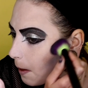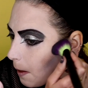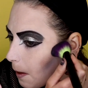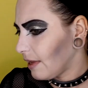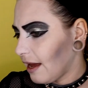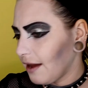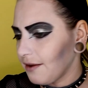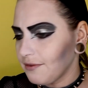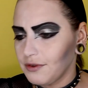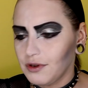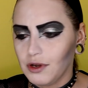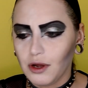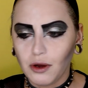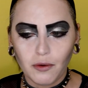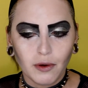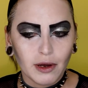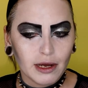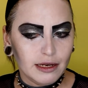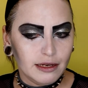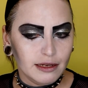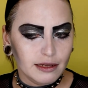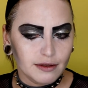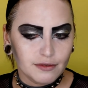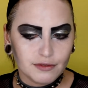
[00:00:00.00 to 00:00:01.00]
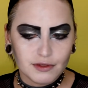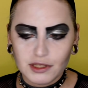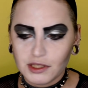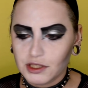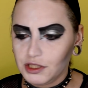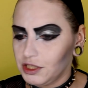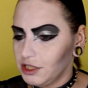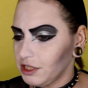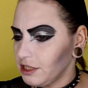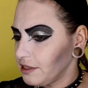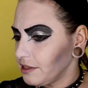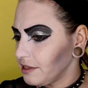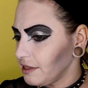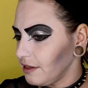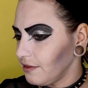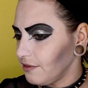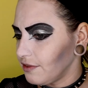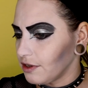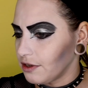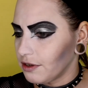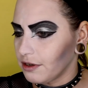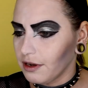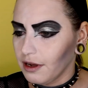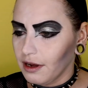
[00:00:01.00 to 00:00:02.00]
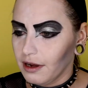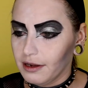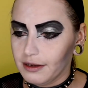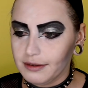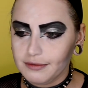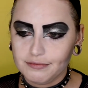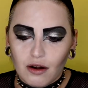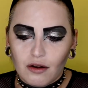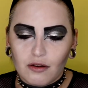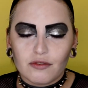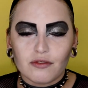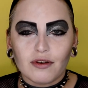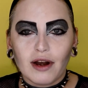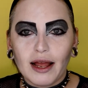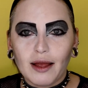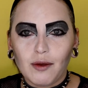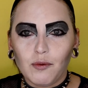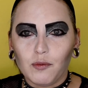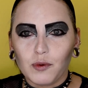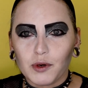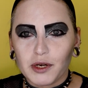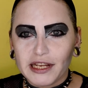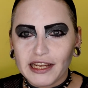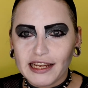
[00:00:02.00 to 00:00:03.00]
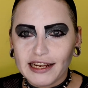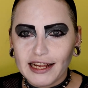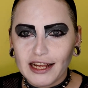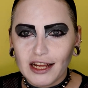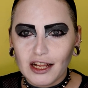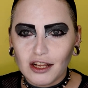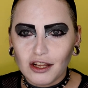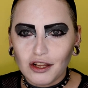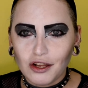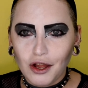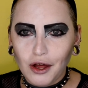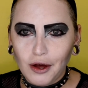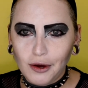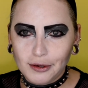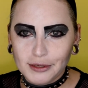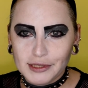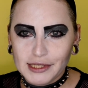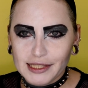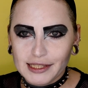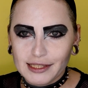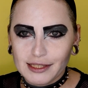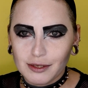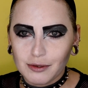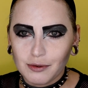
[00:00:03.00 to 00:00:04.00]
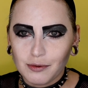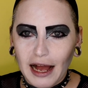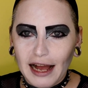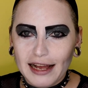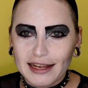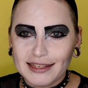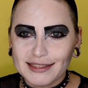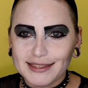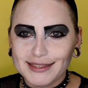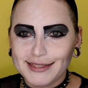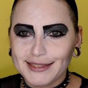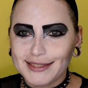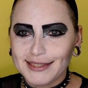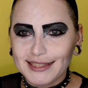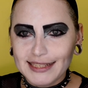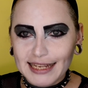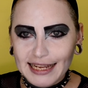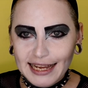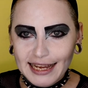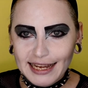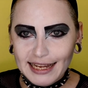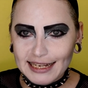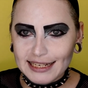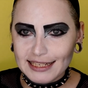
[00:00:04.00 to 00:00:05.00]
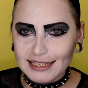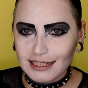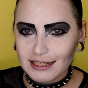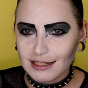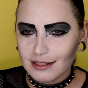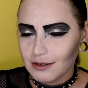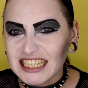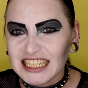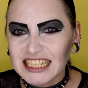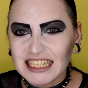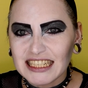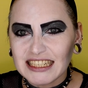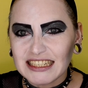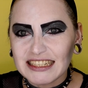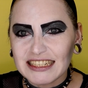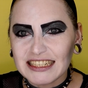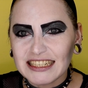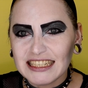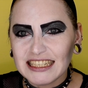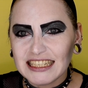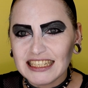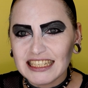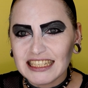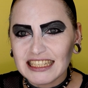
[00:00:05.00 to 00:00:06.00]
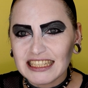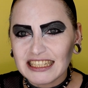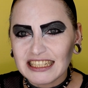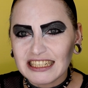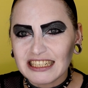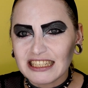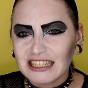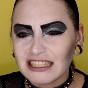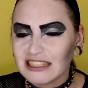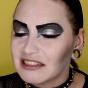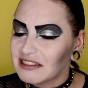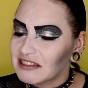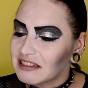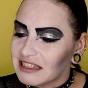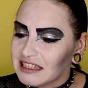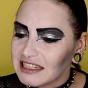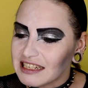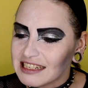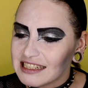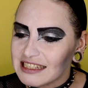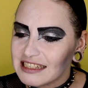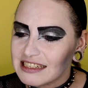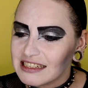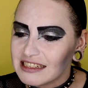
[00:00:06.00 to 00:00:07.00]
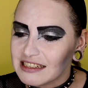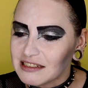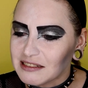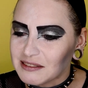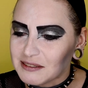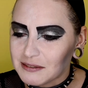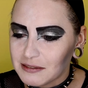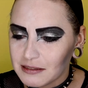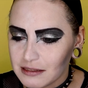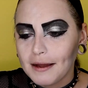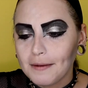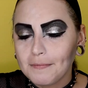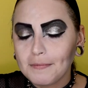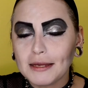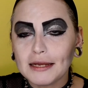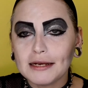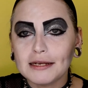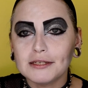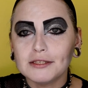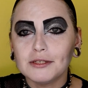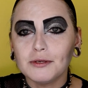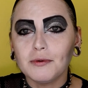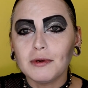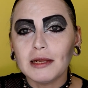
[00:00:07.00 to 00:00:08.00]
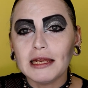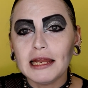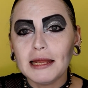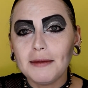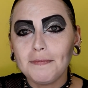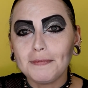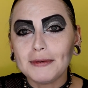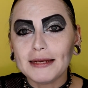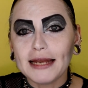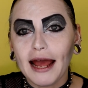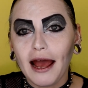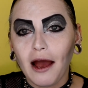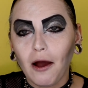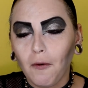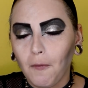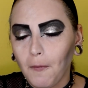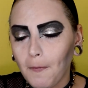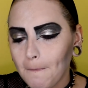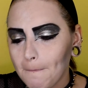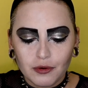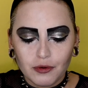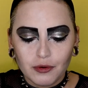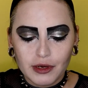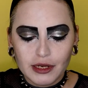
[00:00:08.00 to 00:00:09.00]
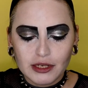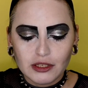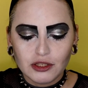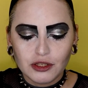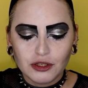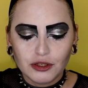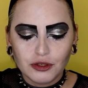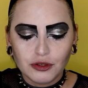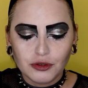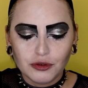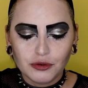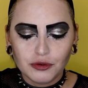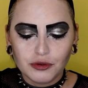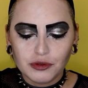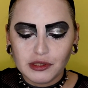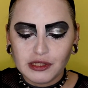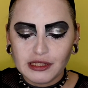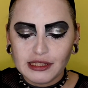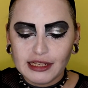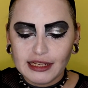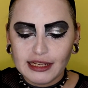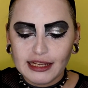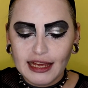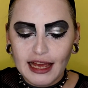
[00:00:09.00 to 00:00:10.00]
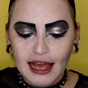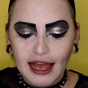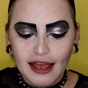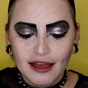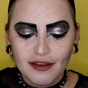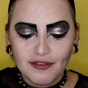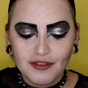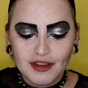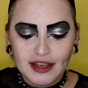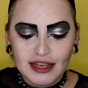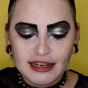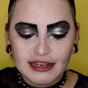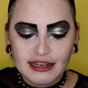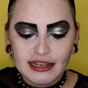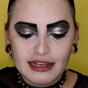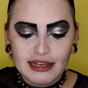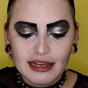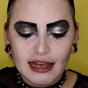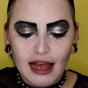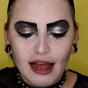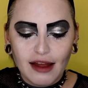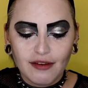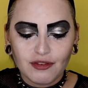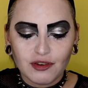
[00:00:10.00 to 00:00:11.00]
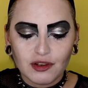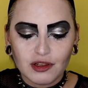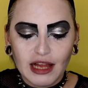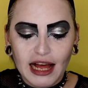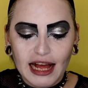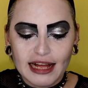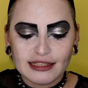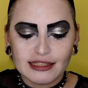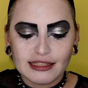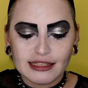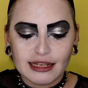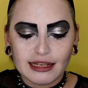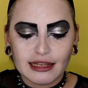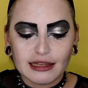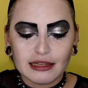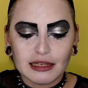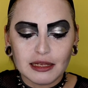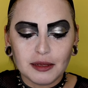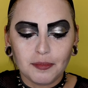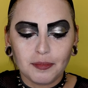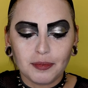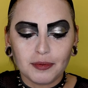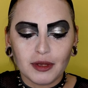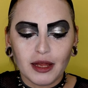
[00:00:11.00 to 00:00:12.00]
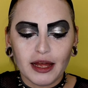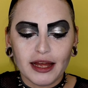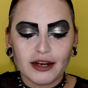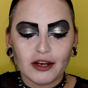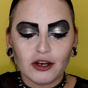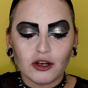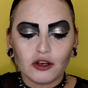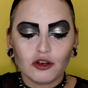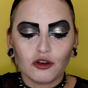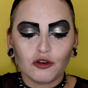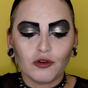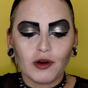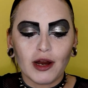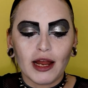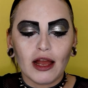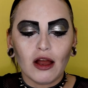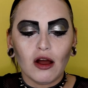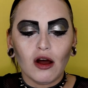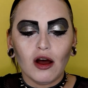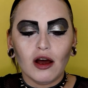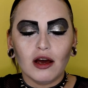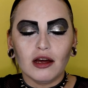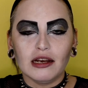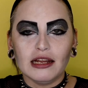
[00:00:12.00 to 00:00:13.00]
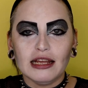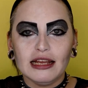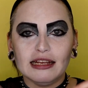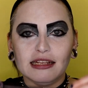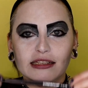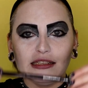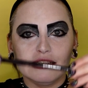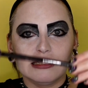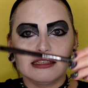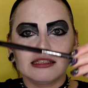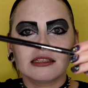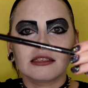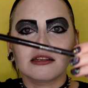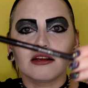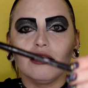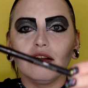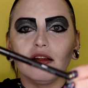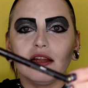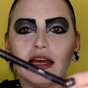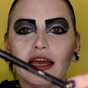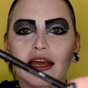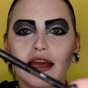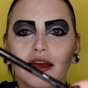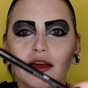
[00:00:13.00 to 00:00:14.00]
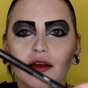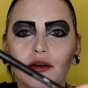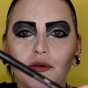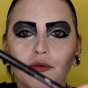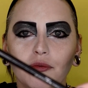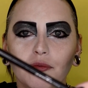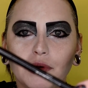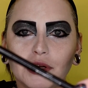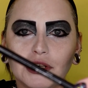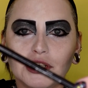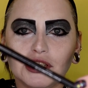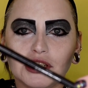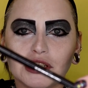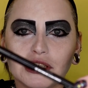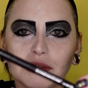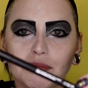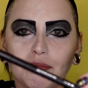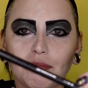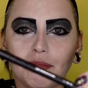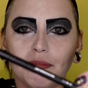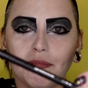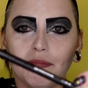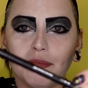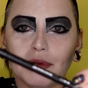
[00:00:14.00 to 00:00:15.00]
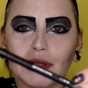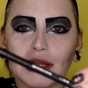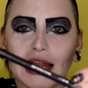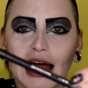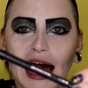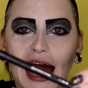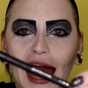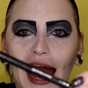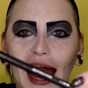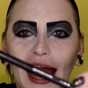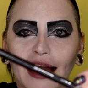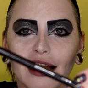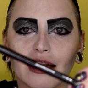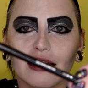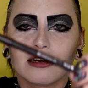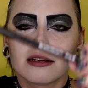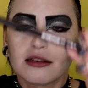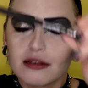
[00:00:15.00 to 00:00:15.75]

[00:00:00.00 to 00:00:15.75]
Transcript: I have no idea if this shit's even or not. Alright, we're getting close. I can see it. God, my teeth look so yellow. I'm gonna do a lip now. I'm going to use the KVD Everlasting Lip Liner Crayon in Scully, which is black,